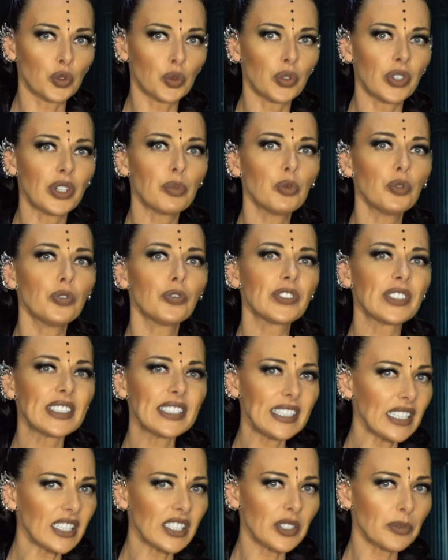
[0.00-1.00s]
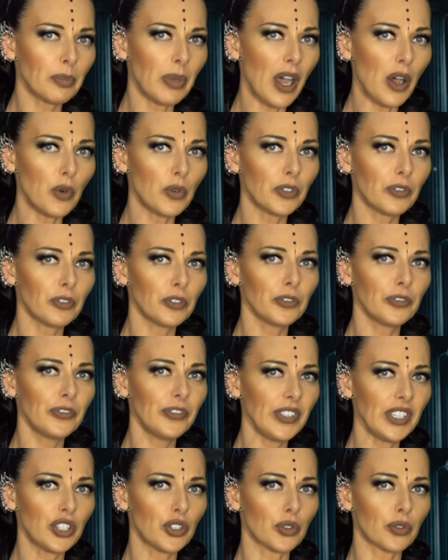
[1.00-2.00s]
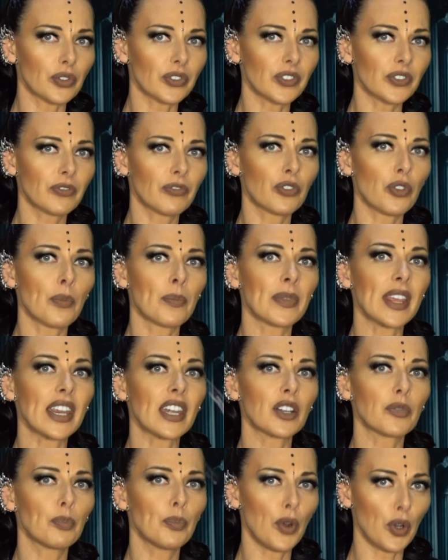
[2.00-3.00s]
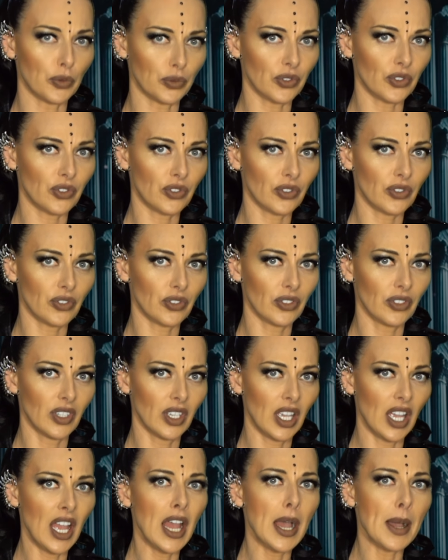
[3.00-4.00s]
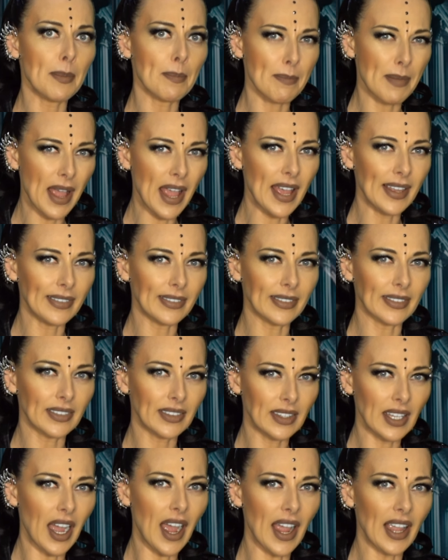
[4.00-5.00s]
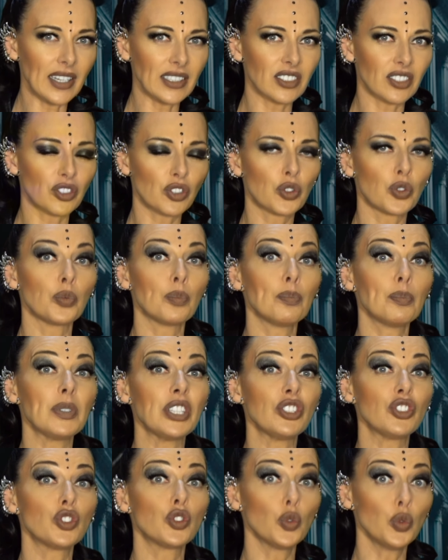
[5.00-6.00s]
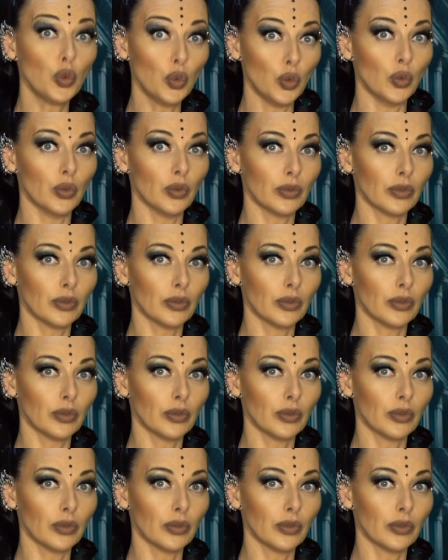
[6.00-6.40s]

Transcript: to remove 6 powerful figures from their posts. Men tied to P2,